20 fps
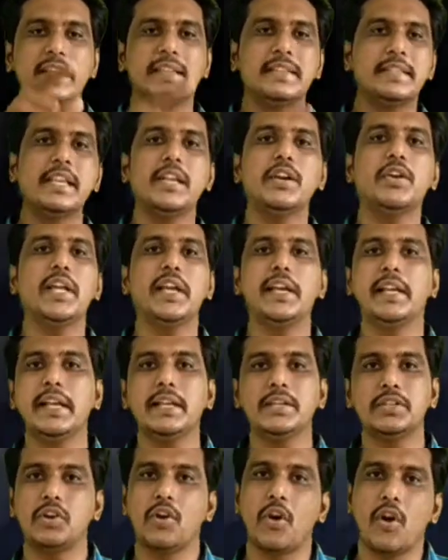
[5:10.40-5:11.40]
a 0
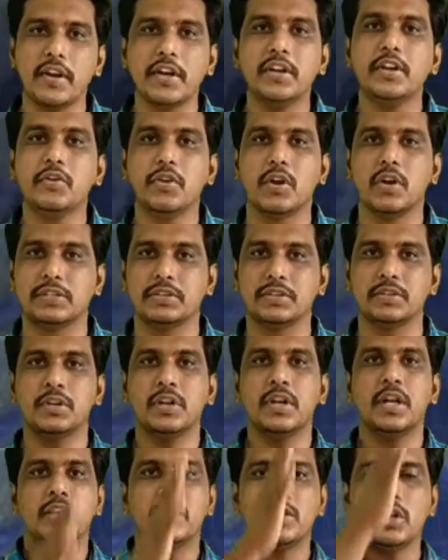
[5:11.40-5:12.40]
degrees longitude
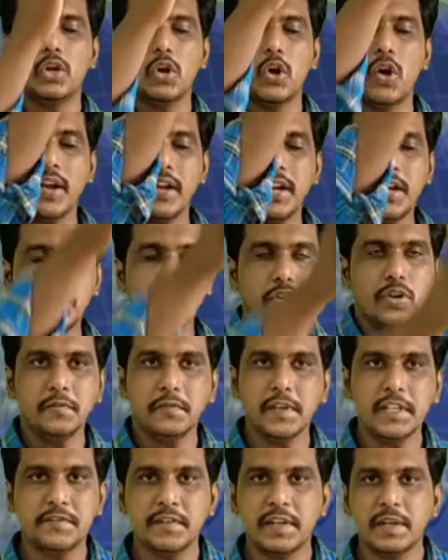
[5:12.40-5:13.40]
also. The
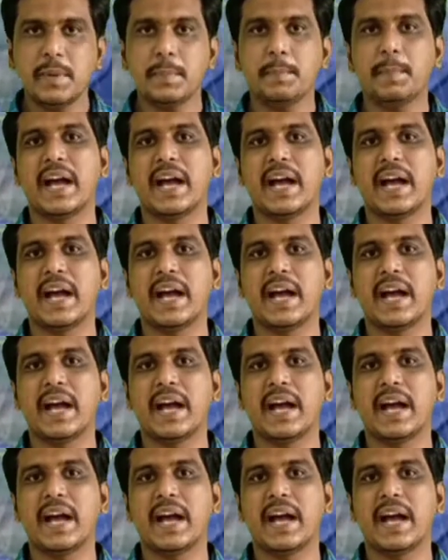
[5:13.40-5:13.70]
longitude which will be